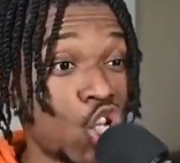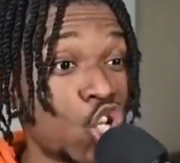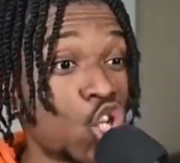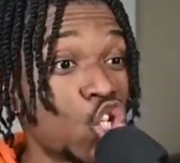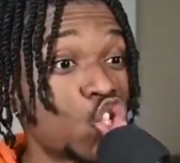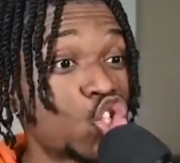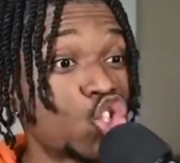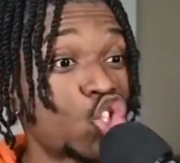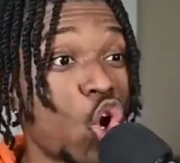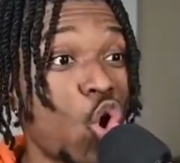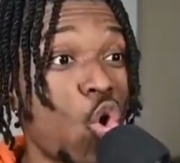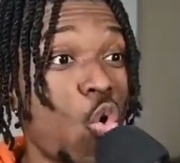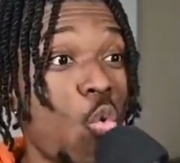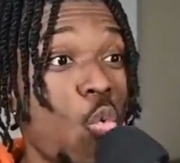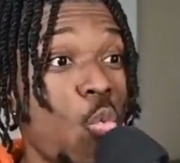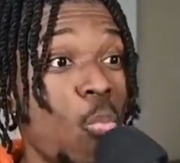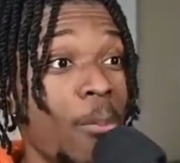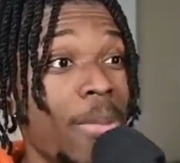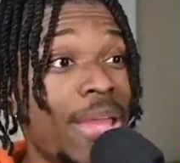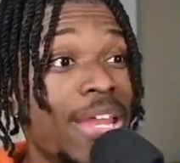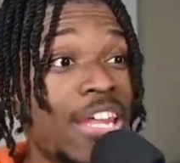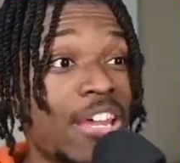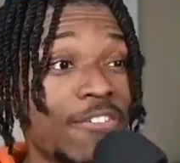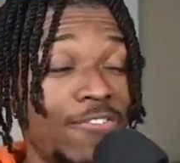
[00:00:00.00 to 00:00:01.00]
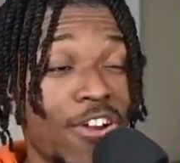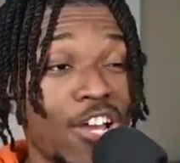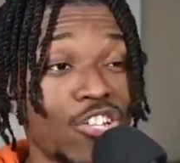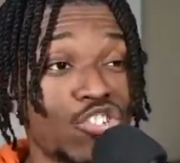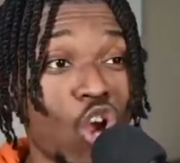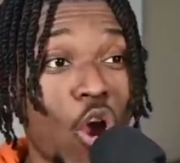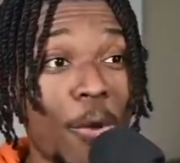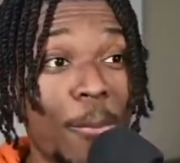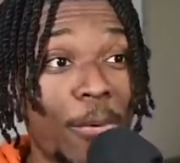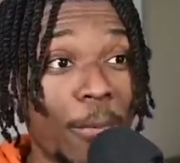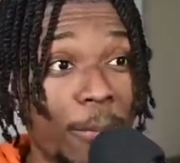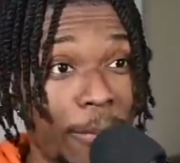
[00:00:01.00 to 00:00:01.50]
So many of us
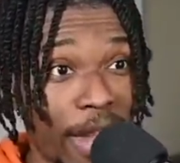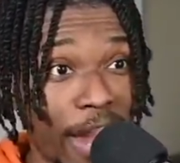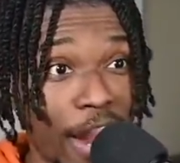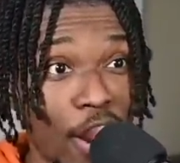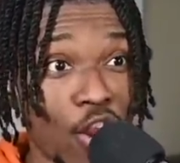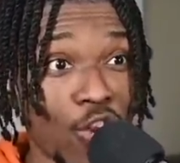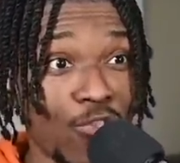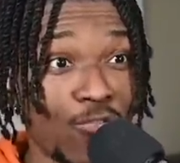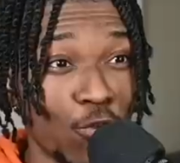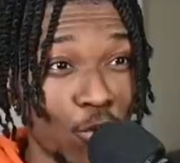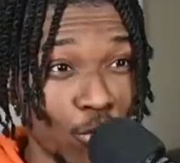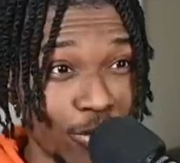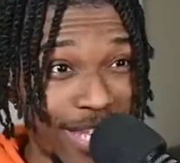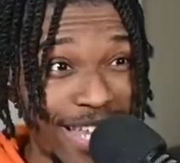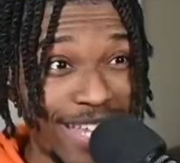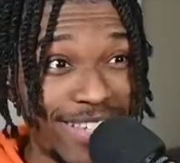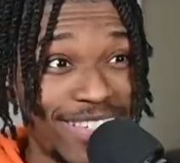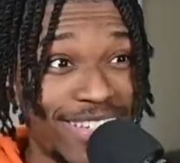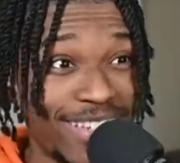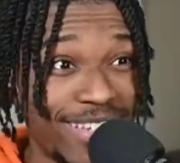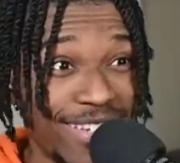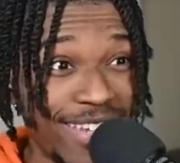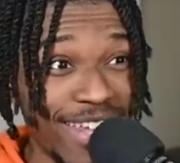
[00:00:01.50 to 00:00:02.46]
are prepared for this